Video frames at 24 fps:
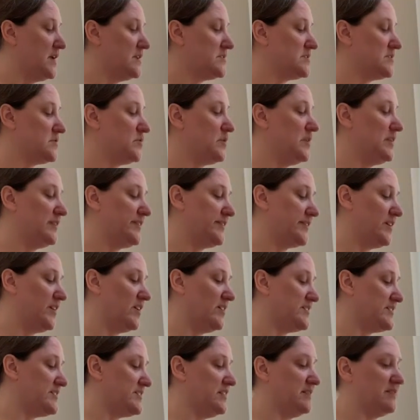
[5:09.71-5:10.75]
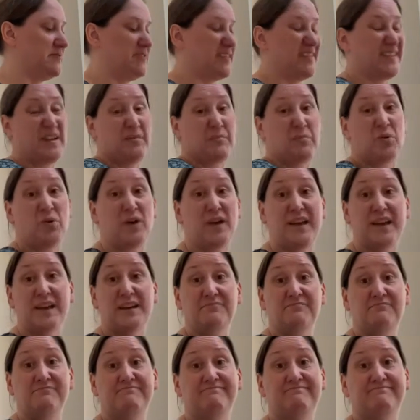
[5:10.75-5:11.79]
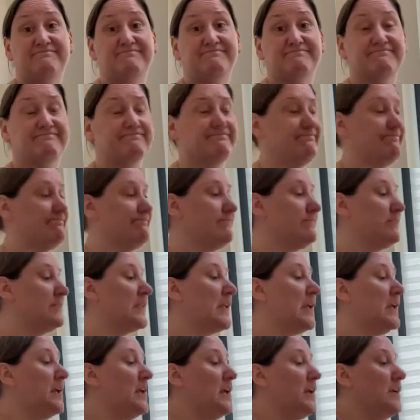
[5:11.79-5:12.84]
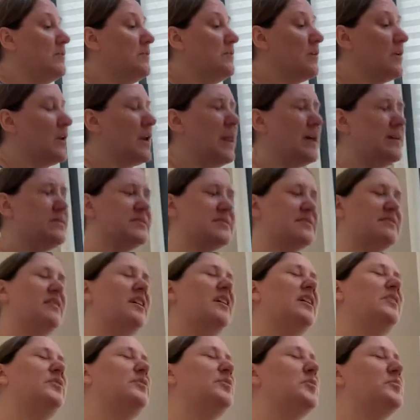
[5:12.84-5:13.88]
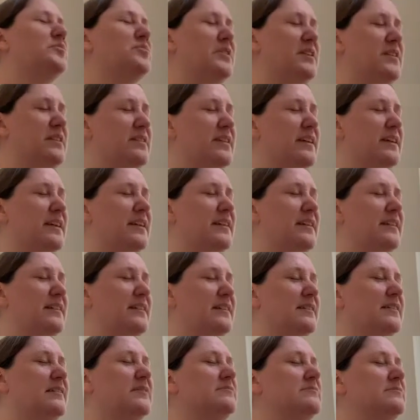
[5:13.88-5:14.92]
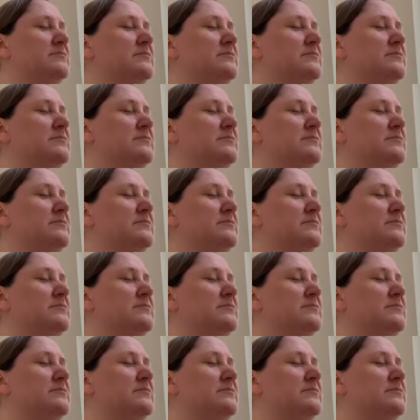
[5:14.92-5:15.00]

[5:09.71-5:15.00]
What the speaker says: So we'll start it, for example, here. We'll close our eyes, we'll breathe in,